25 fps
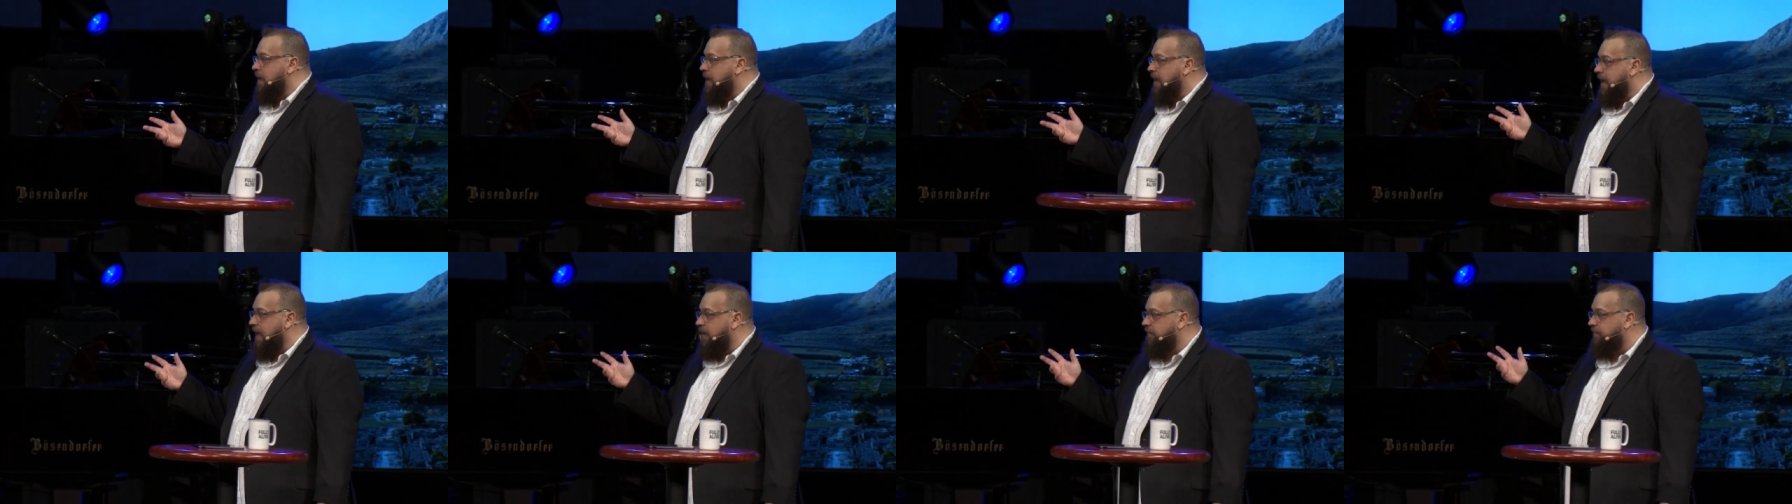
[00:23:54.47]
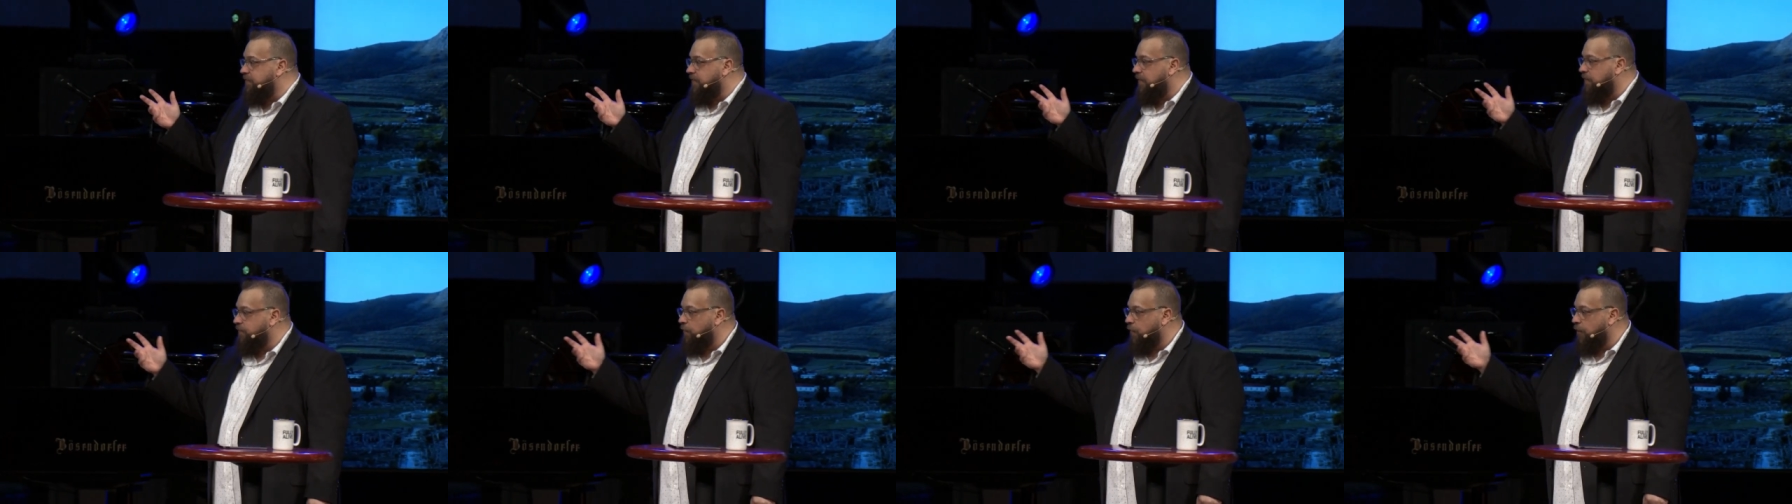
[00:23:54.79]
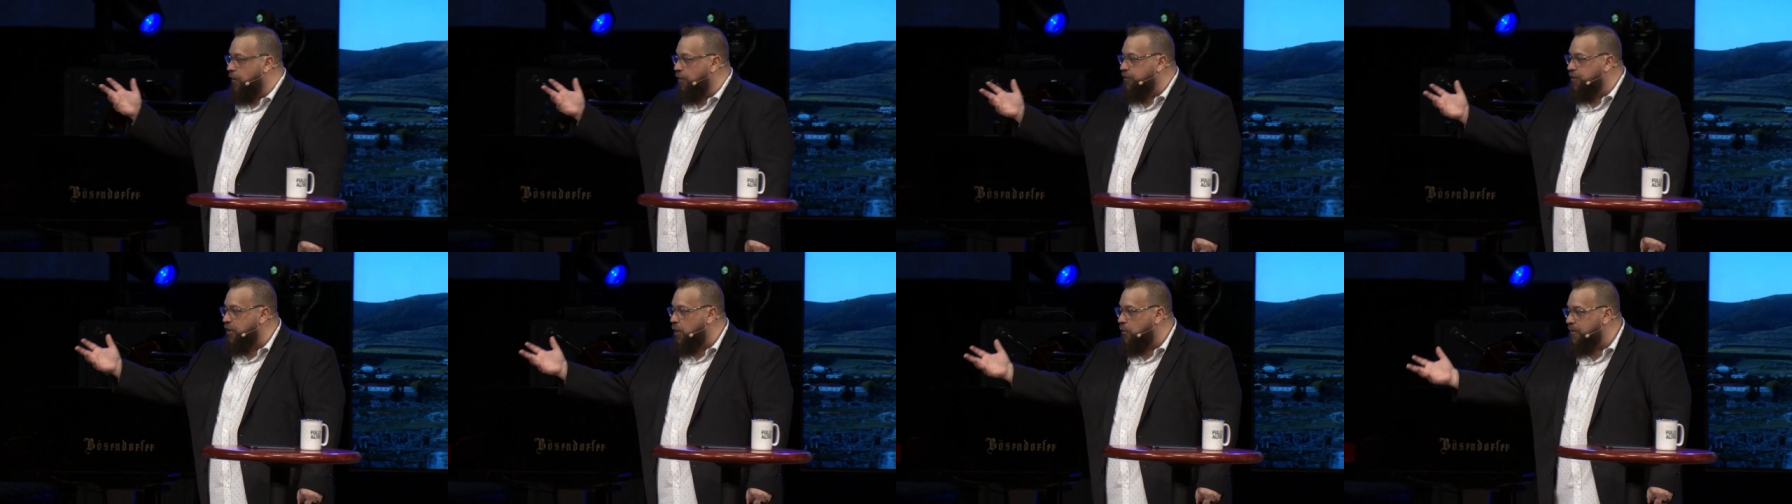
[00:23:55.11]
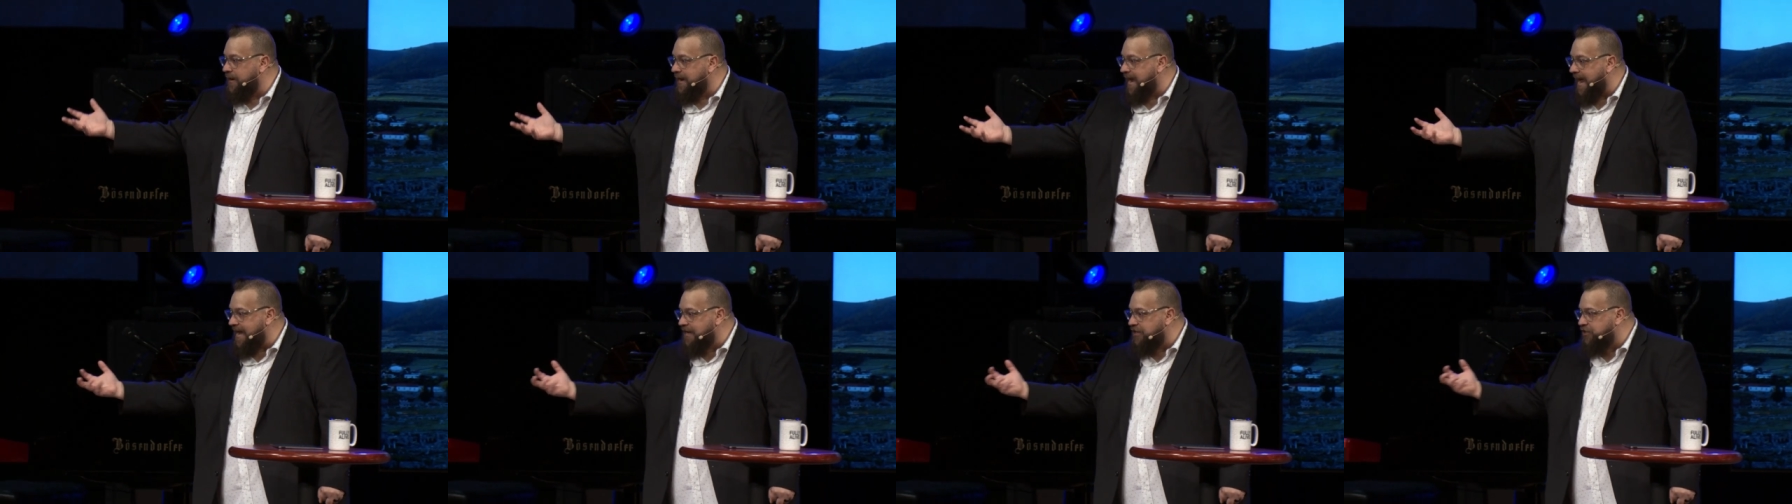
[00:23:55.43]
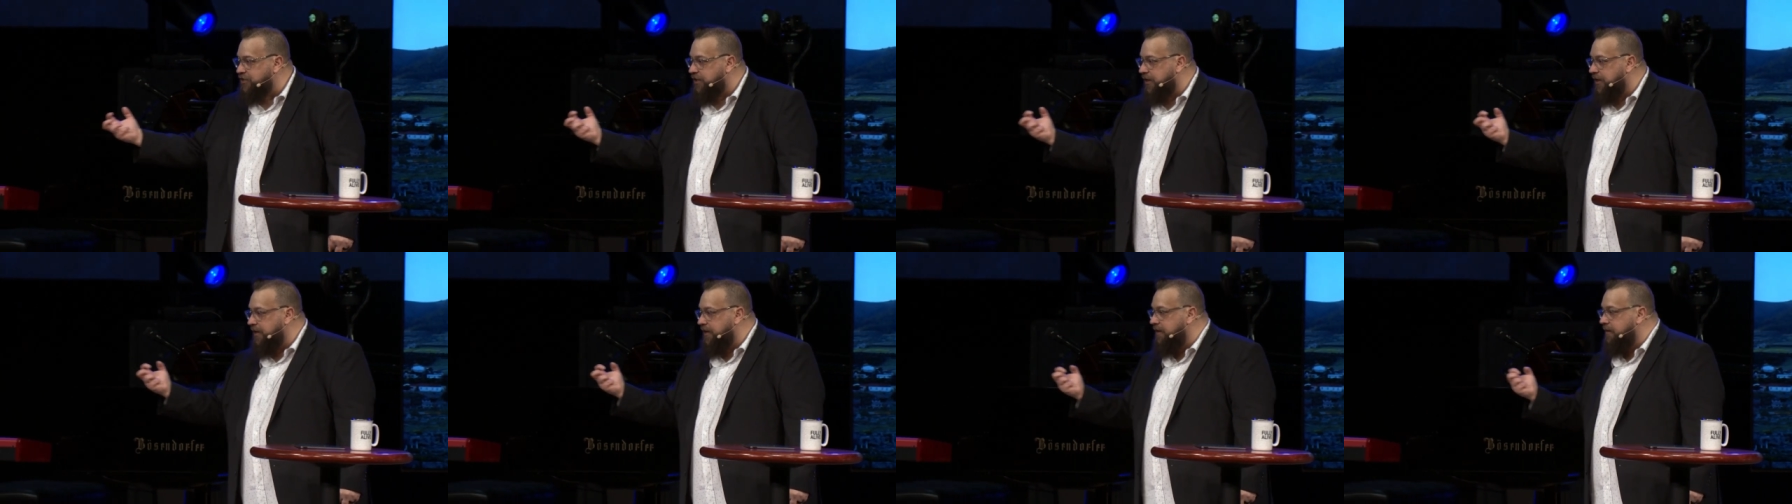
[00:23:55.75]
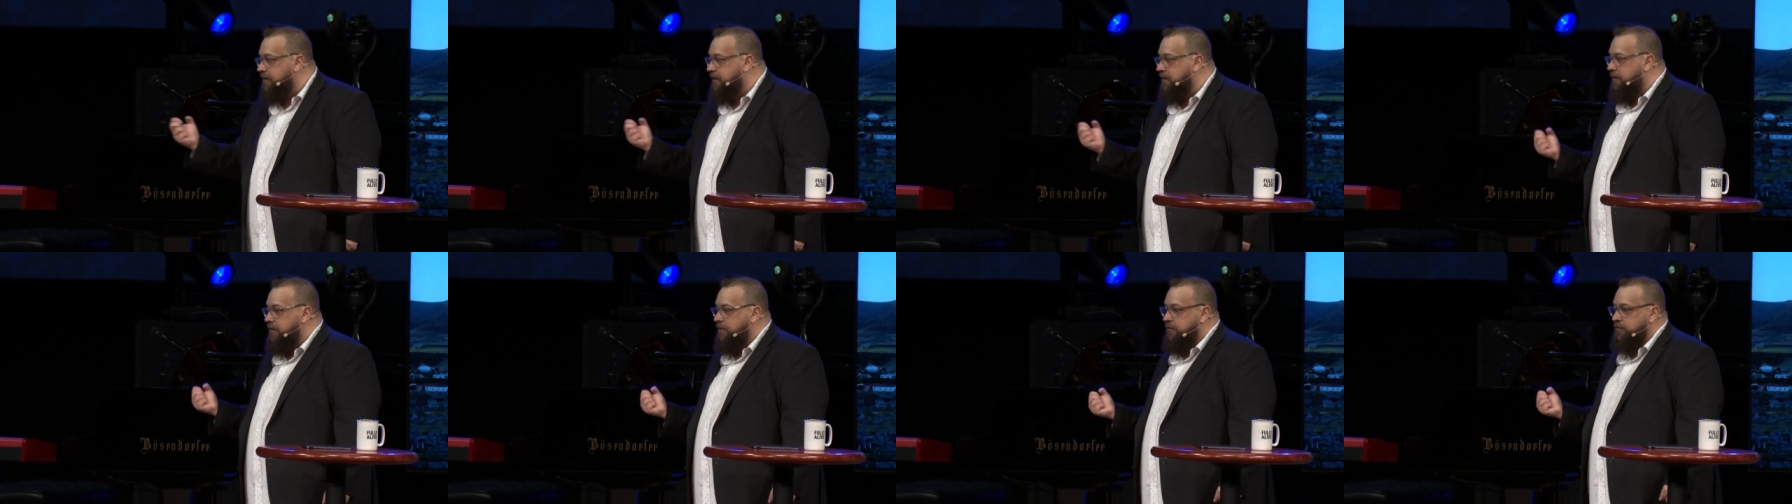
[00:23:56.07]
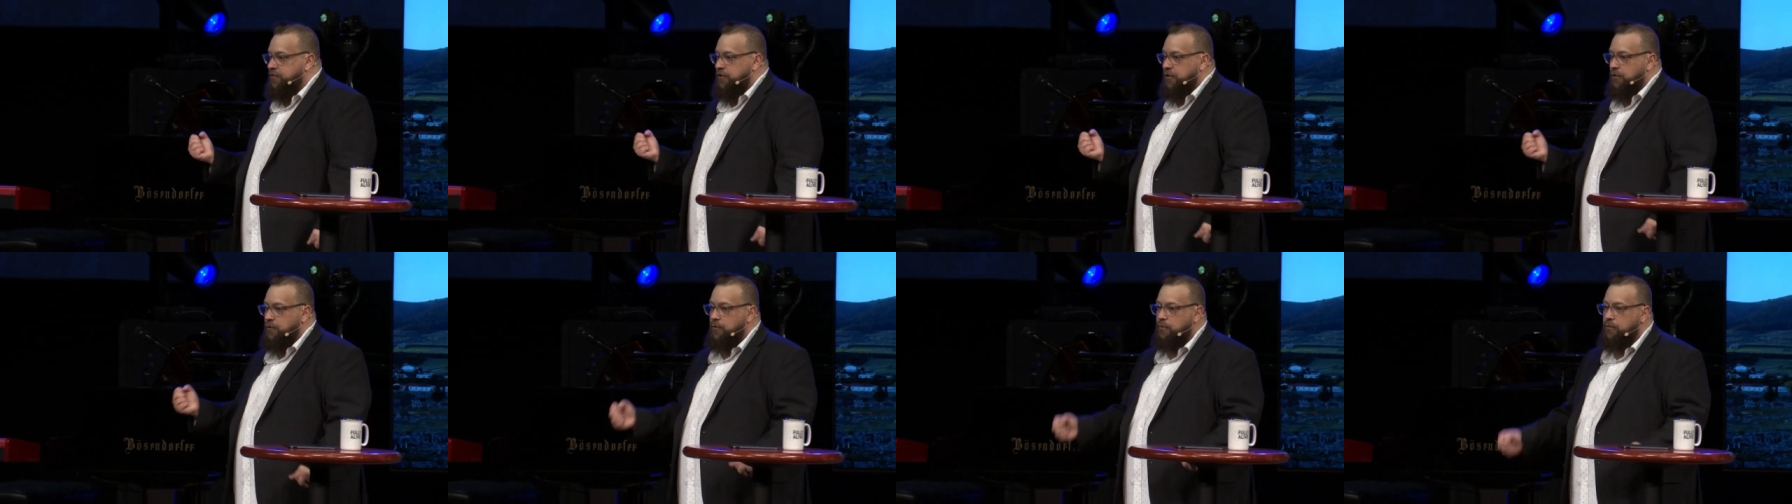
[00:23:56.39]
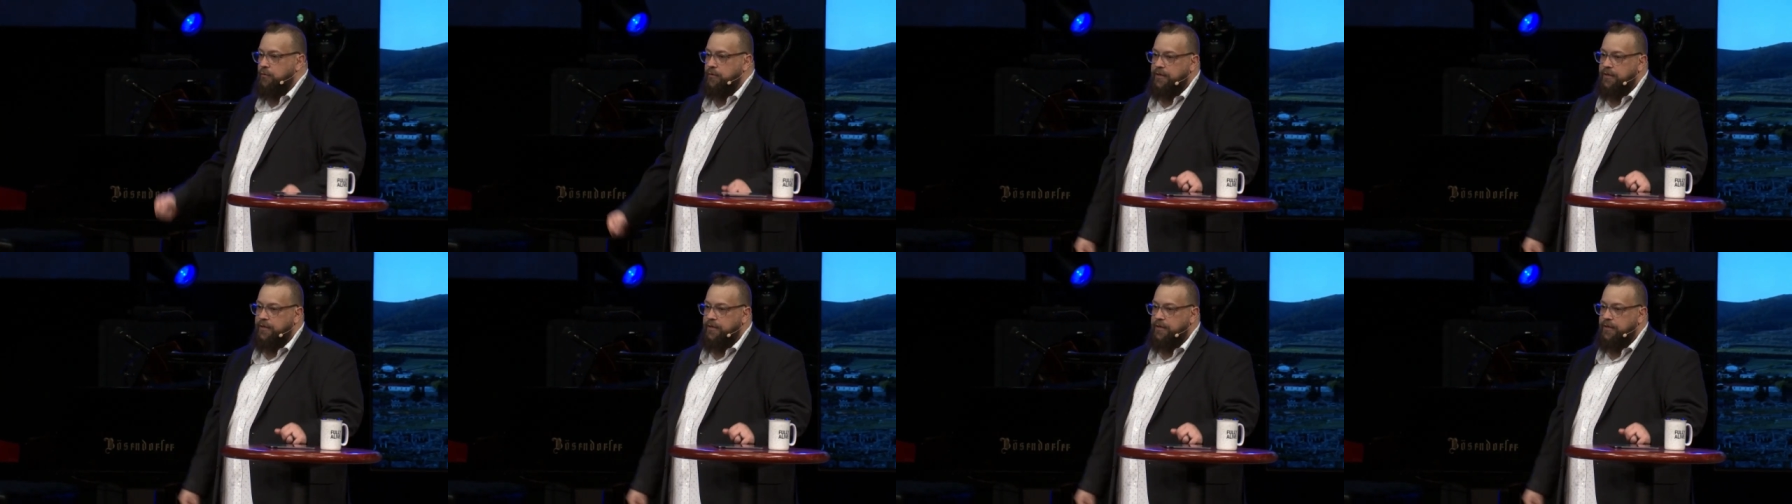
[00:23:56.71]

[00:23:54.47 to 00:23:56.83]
if, for a donation to